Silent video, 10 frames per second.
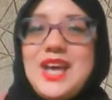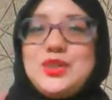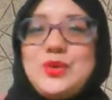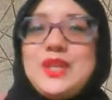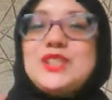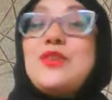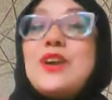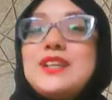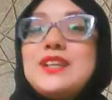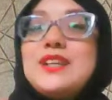Join us
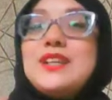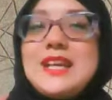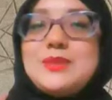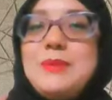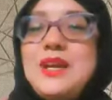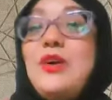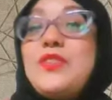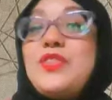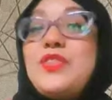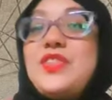for our next webinar
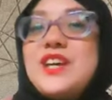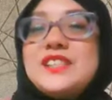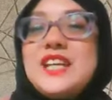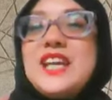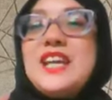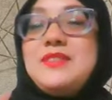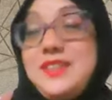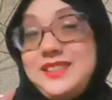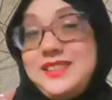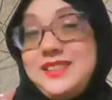on this Thursday,
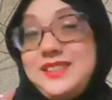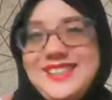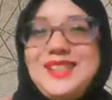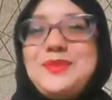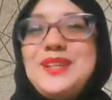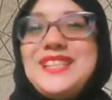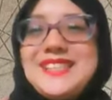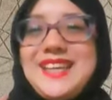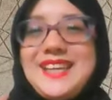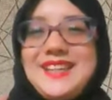the
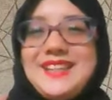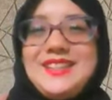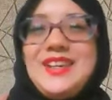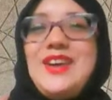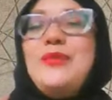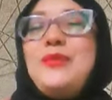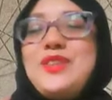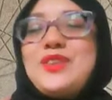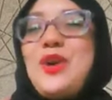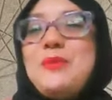22nd,
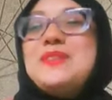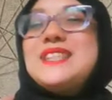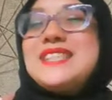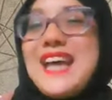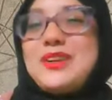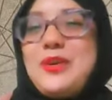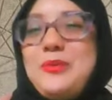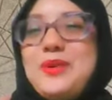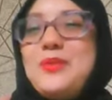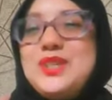with Cobham
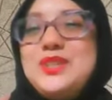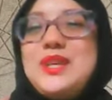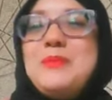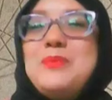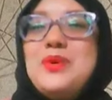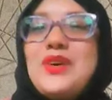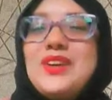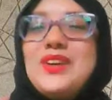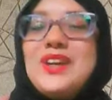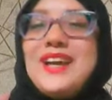Satcom, which you can book
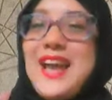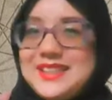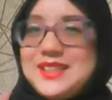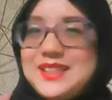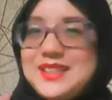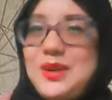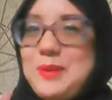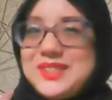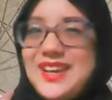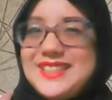online at our
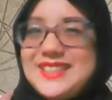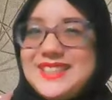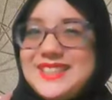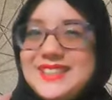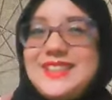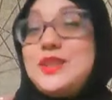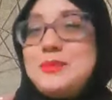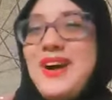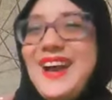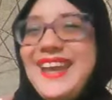website.
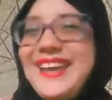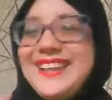Goodbye.